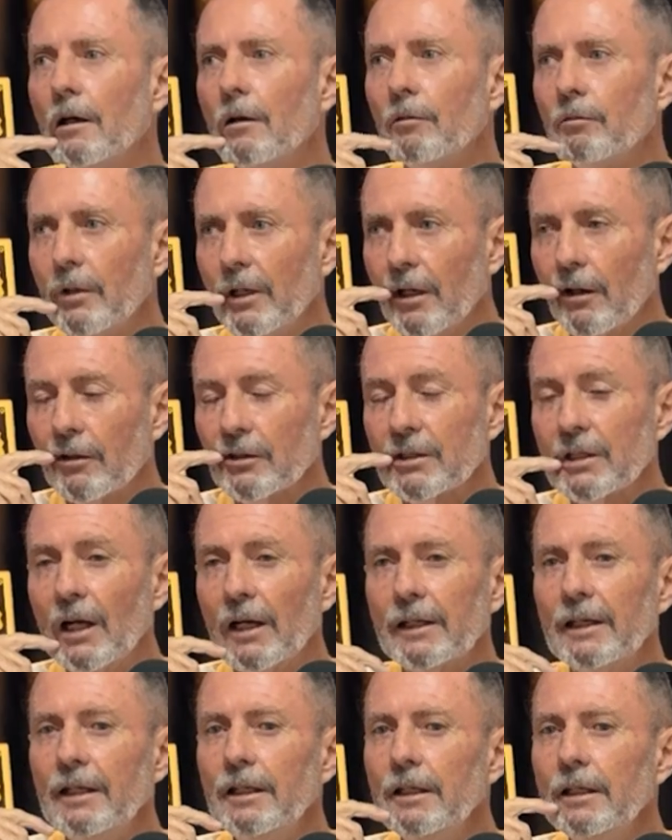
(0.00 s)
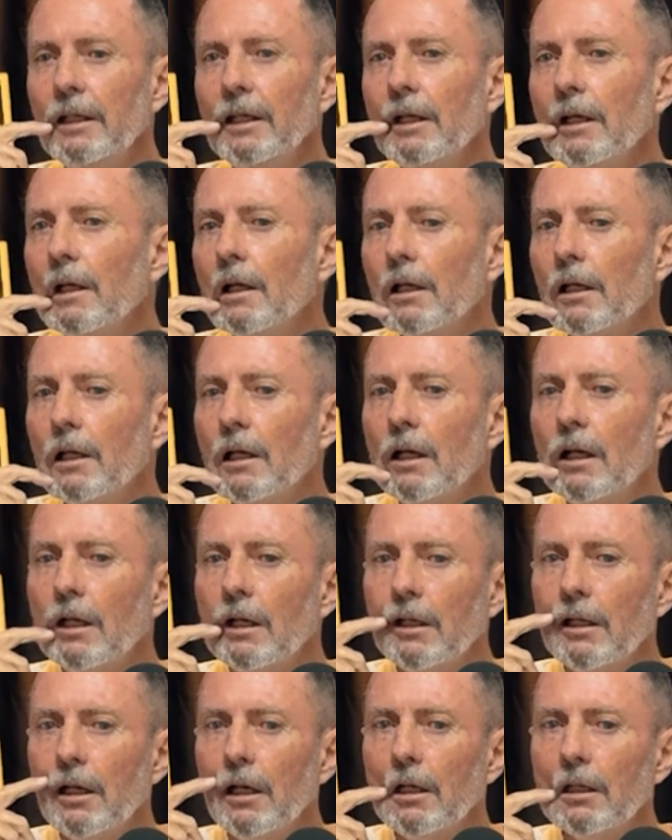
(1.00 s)
But I was lucky
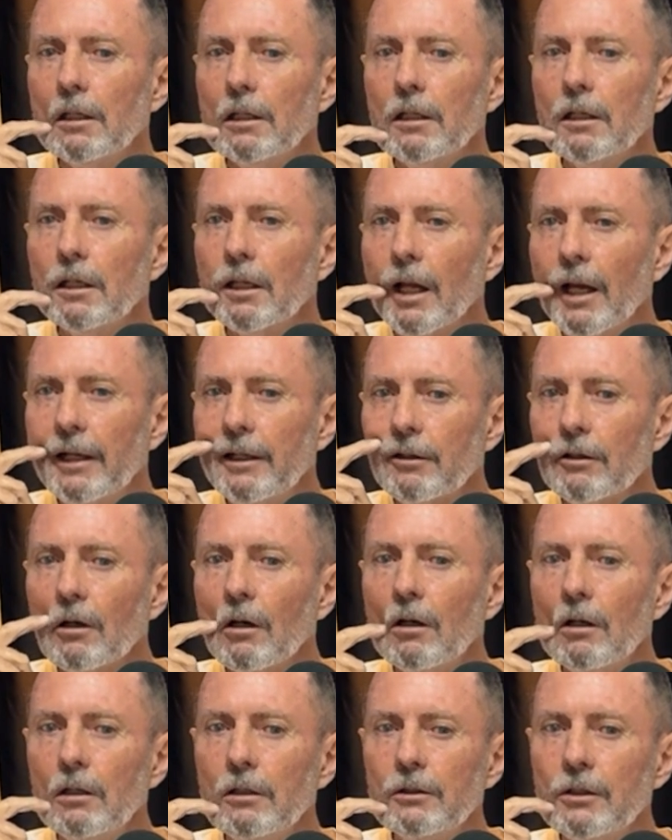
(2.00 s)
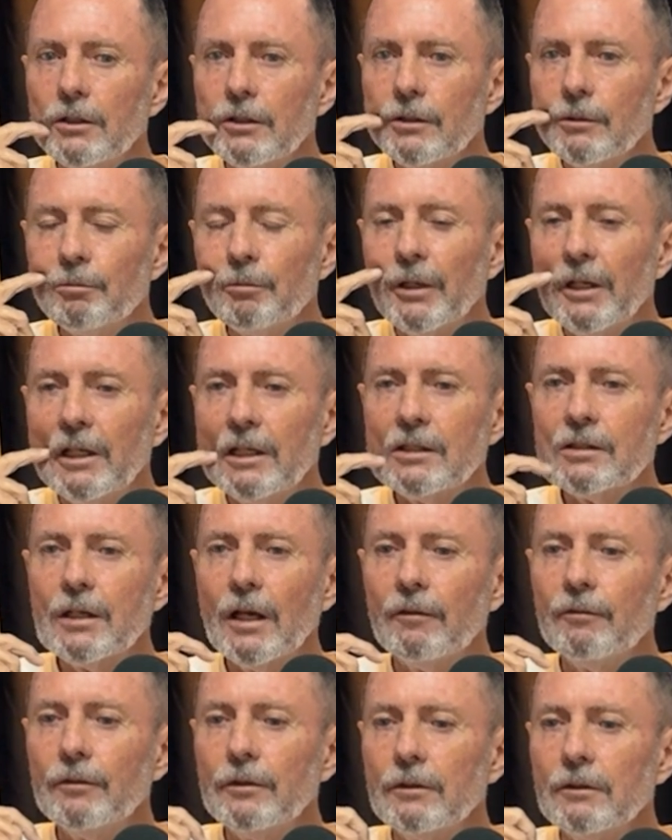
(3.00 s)
later on in the piece
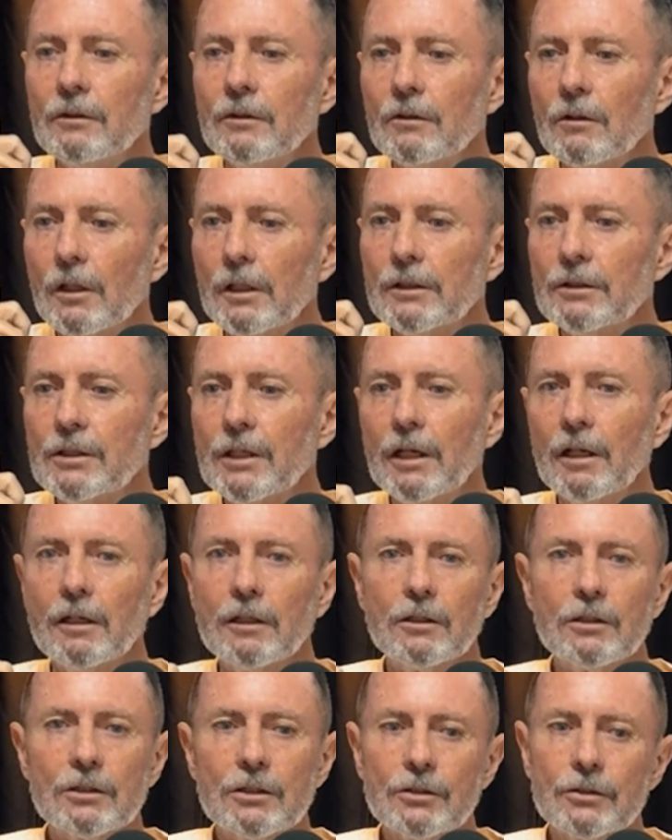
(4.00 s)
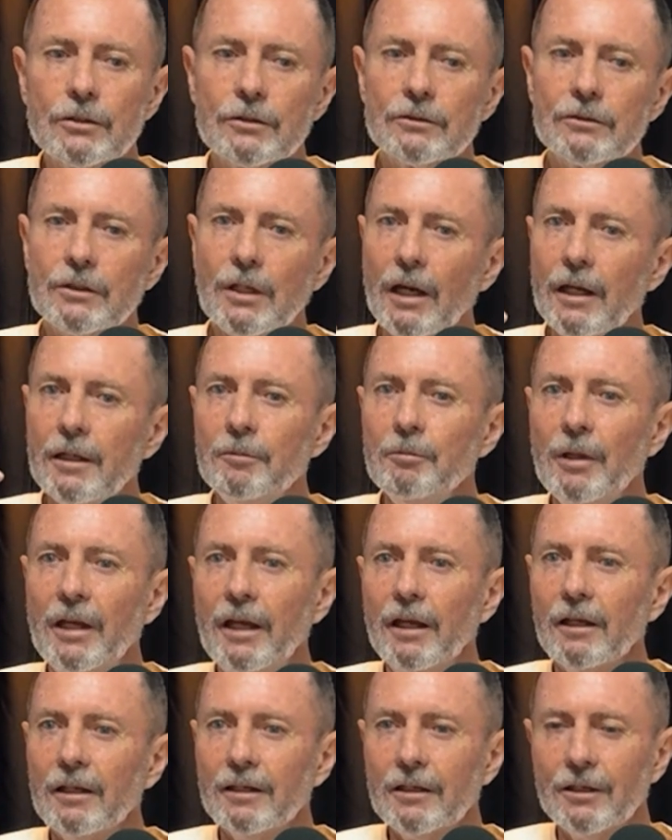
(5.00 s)
having, like, Derek just take me
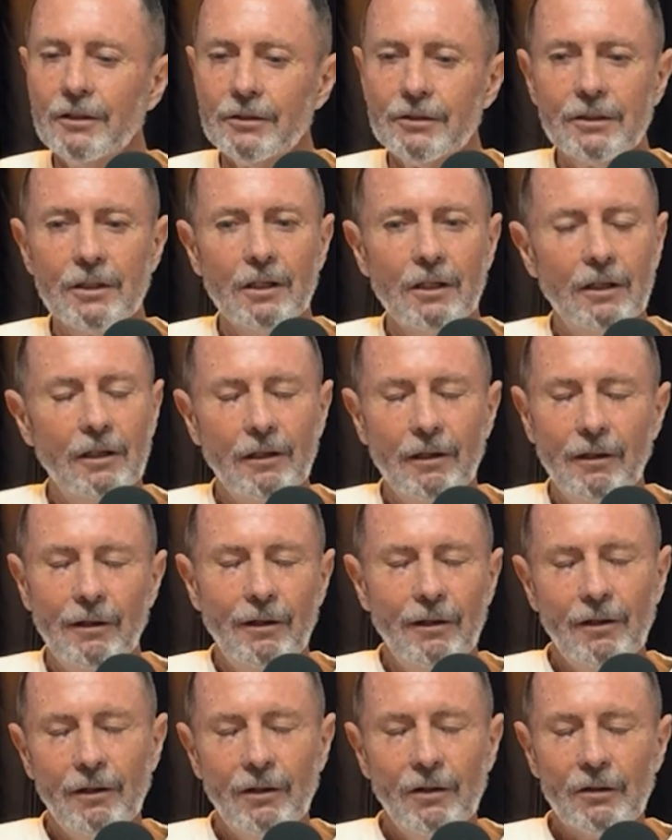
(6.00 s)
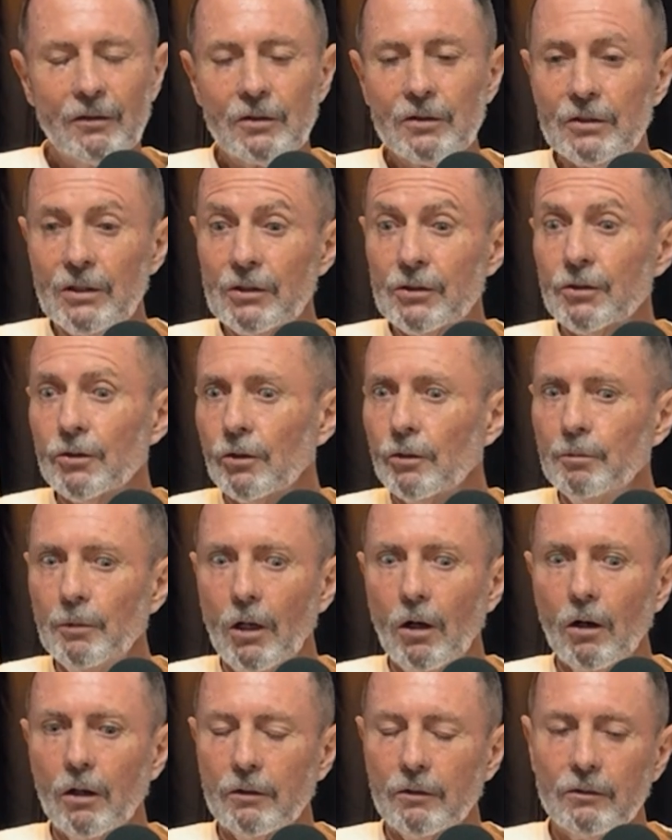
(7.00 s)
out. He goes, because he saw me,
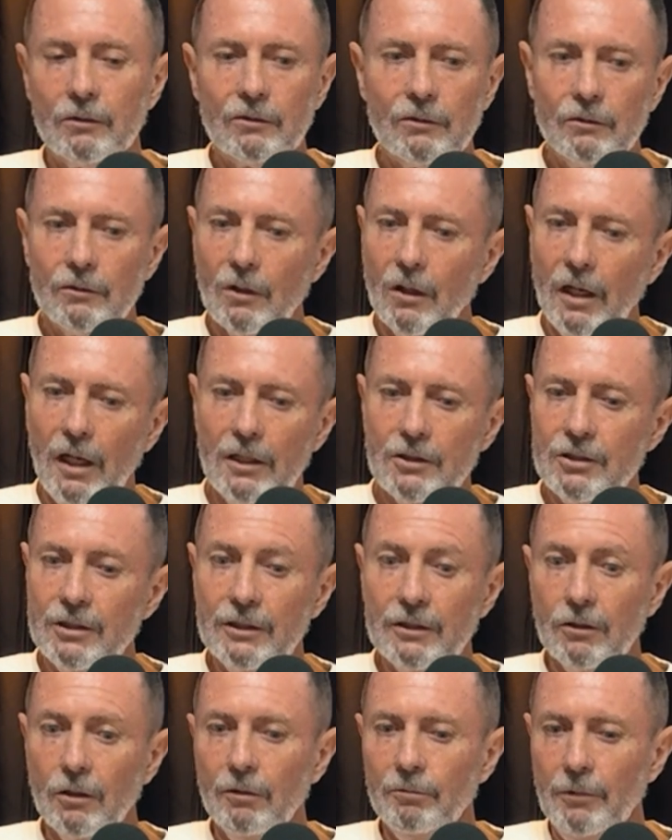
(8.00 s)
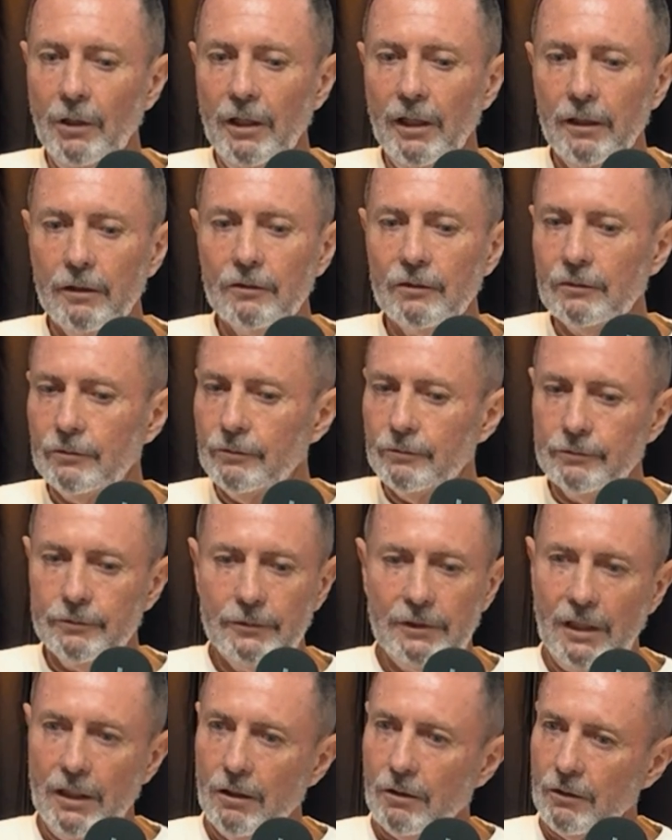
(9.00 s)
I actually got I
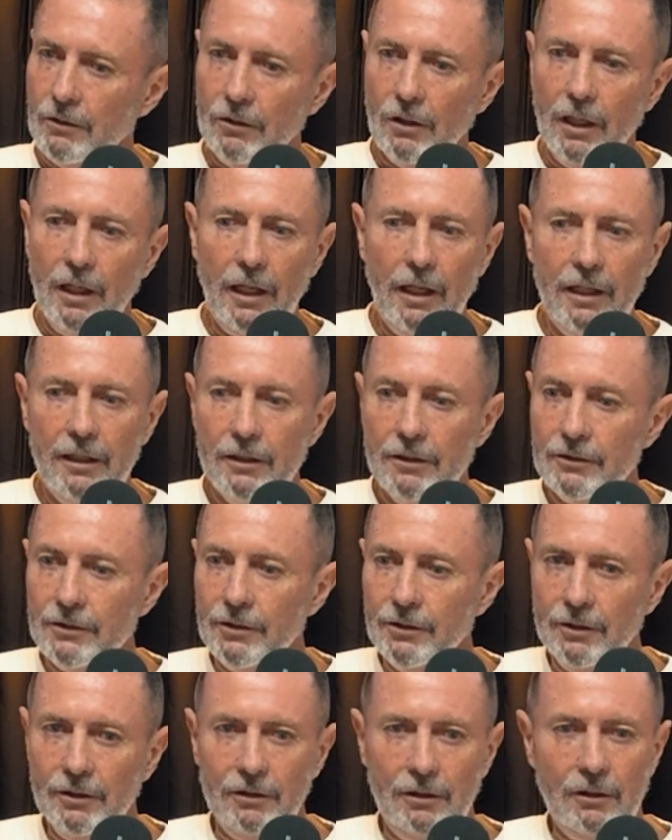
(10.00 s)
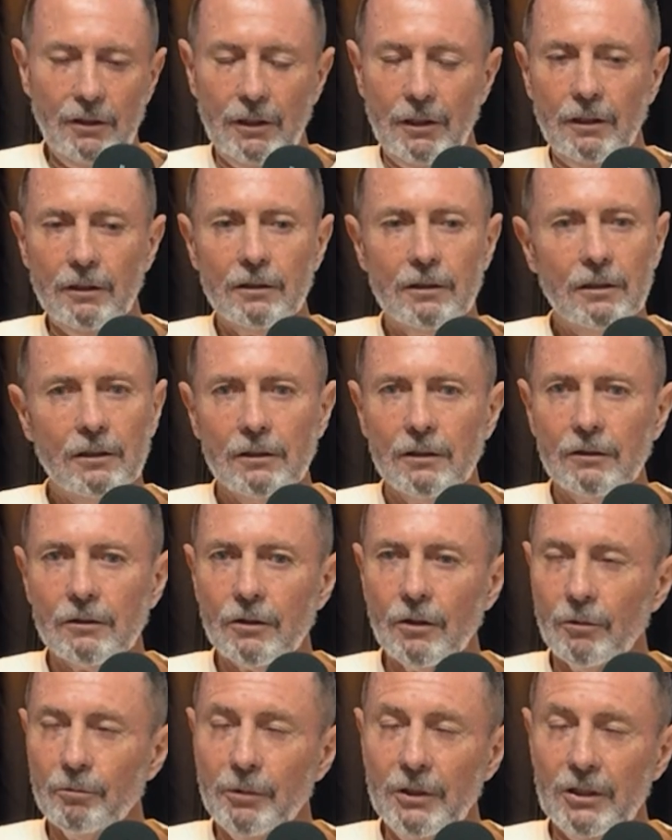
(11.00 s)
got handed to, like,
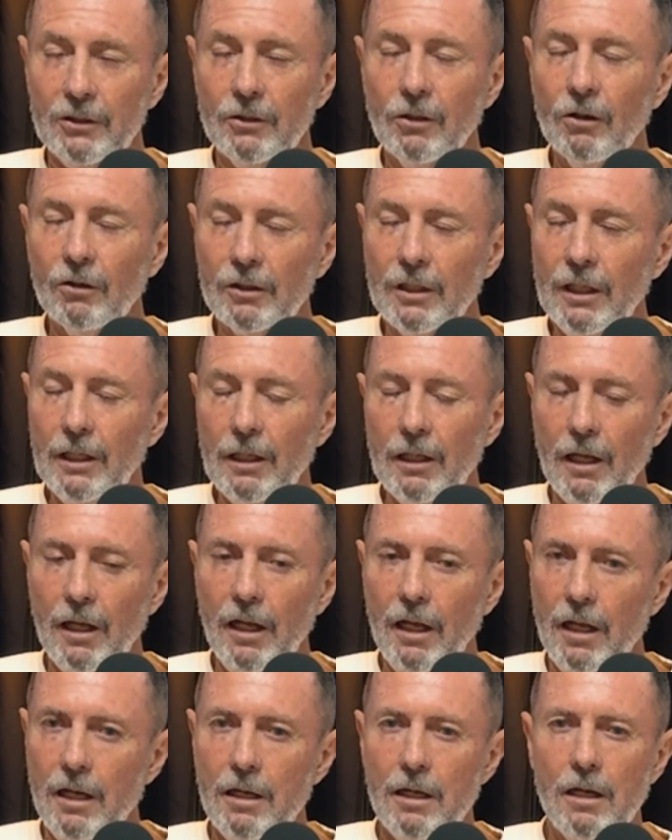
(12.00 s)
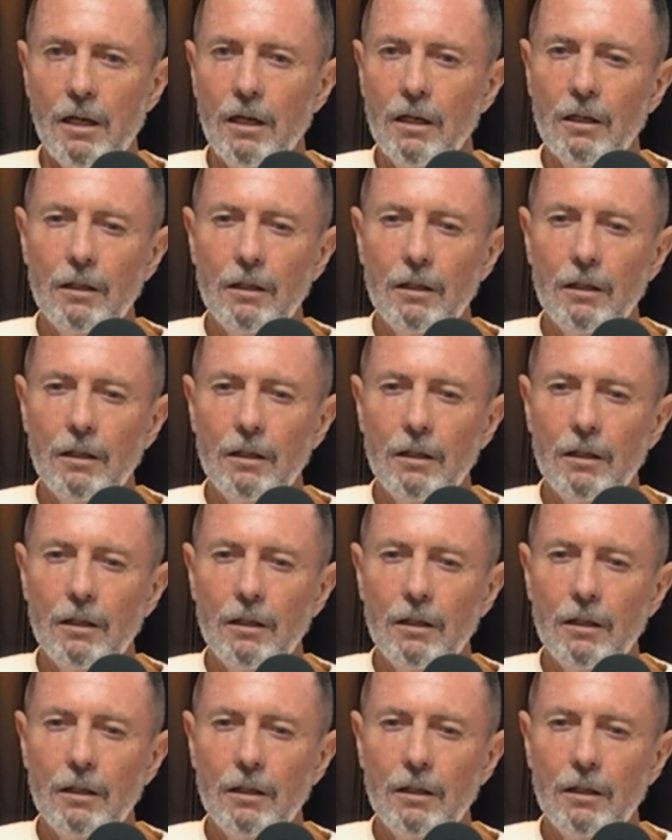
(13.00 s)
got a bit cocky, and